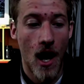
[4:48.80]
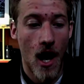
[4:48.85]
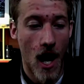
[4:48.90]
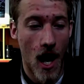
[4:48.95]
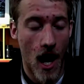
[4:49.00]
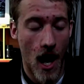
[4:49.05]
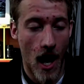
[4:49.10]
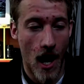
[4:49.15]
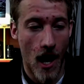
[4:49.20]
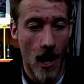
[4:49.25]

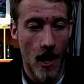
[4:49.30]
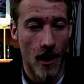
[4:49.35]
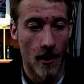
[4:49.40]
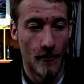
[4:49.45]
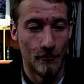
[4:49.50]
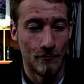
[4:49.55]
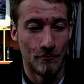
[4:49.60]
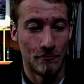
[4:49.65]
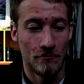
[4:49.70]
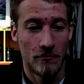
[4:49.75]

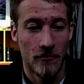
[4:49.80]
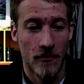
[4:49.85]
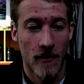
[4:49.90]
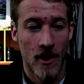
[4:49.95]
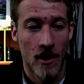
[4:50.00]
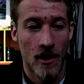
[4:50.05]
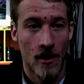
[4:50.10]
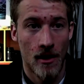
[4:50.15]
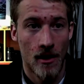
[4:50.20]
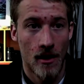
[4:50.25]

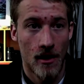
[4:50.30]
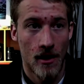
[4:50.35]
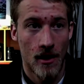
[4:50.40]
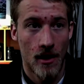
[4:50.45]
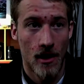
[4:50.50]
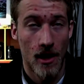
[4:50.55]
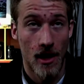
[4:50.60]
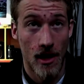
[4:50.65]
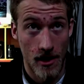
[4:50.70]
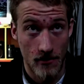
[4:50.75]

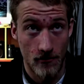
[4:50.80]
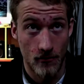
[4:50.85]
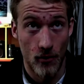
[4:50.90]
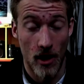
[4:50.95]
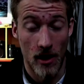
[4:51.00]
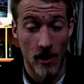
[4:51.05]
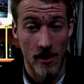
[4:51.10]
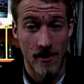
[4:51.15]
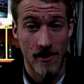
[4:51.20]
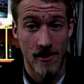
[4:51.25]
As
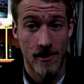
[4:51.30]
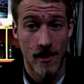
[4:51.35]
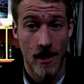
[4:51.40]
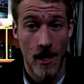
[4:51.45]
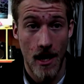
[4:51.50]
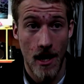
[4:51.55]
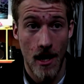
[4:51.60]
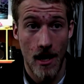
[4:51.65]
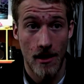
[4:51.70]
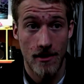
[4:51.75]
well as
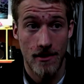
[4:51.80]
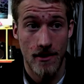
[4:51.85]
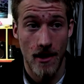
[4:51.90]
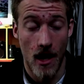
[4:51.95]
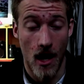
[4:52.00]
that,